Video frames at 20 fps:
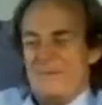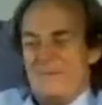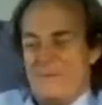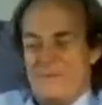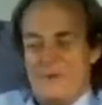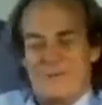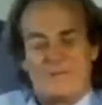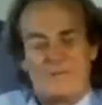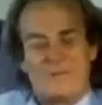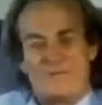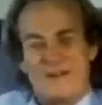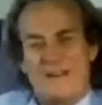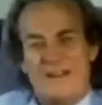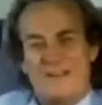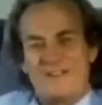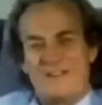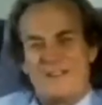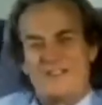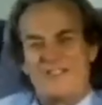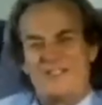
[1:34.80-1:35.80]
But what's
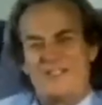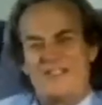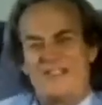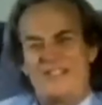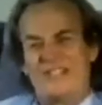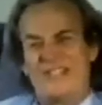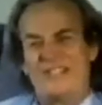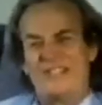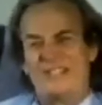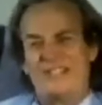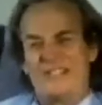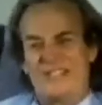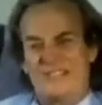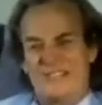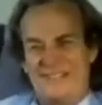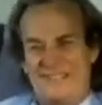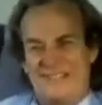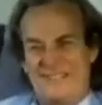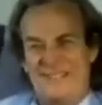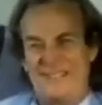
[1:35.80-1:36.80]
spreading is just jiggling
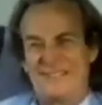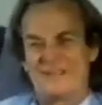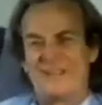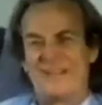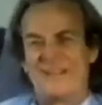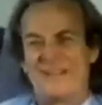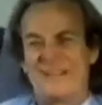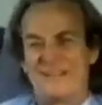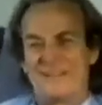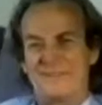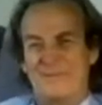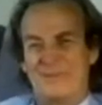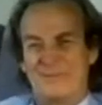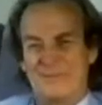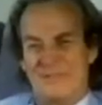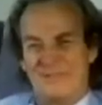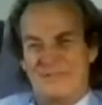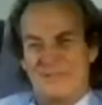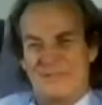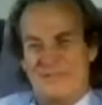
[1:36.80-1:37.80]
and irregular
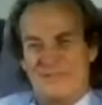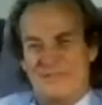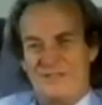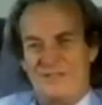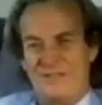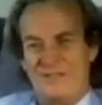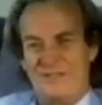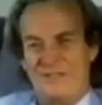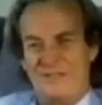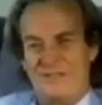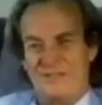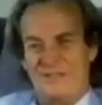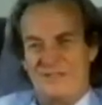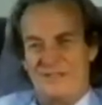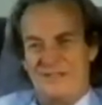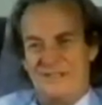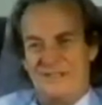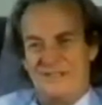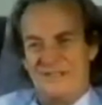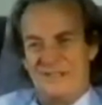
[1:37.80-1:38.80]
motions,
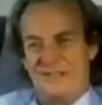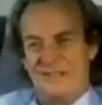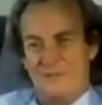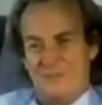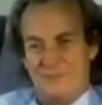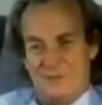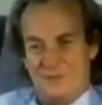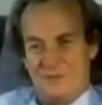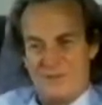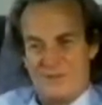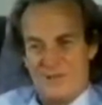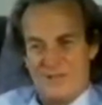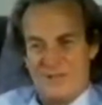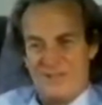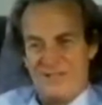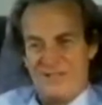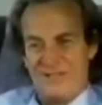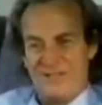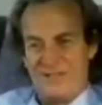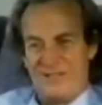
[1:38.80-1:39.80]
which is
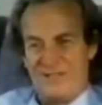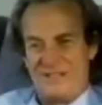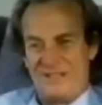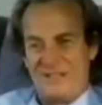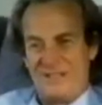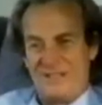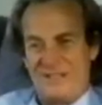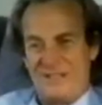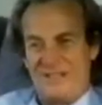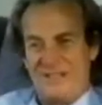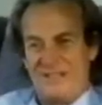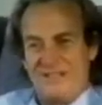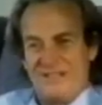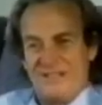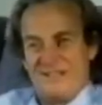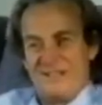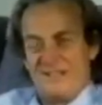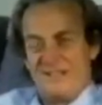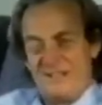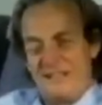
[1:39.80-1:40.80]
easy to kind of
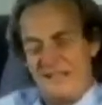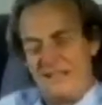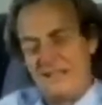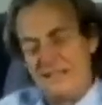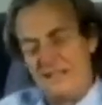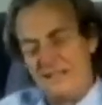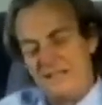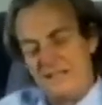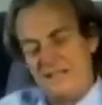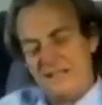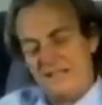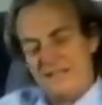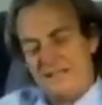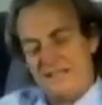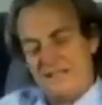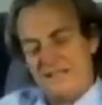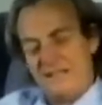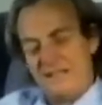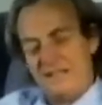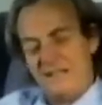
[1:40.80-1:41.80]
understand.
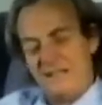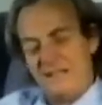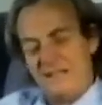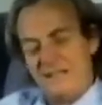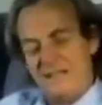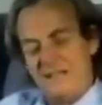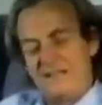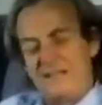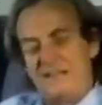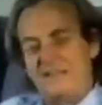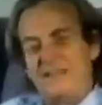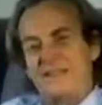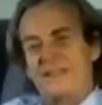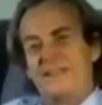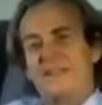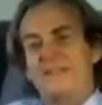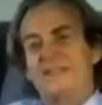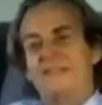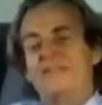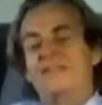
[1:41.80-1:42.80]

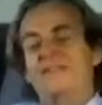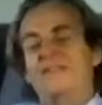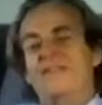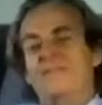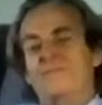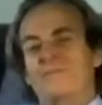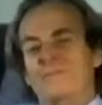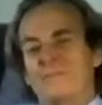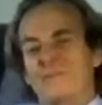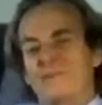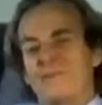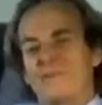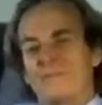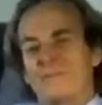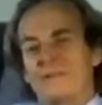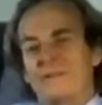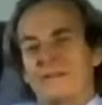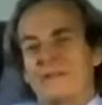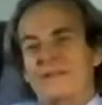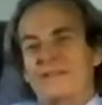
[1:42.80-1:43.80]
It brings
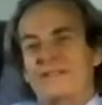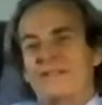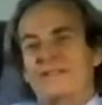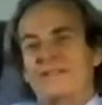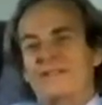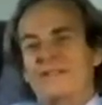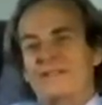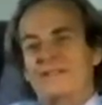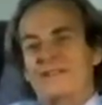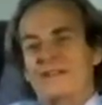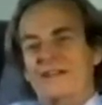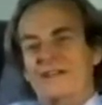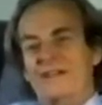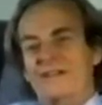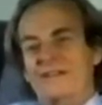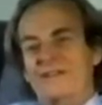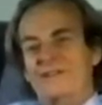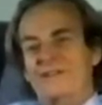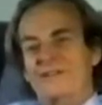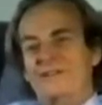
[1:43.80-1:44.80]
up another thing that's kind
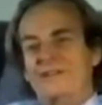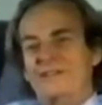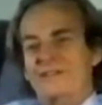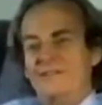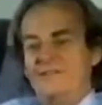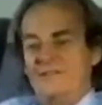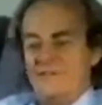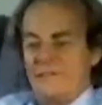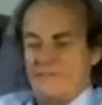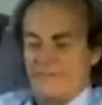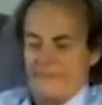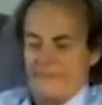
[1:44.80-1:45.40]
of curious.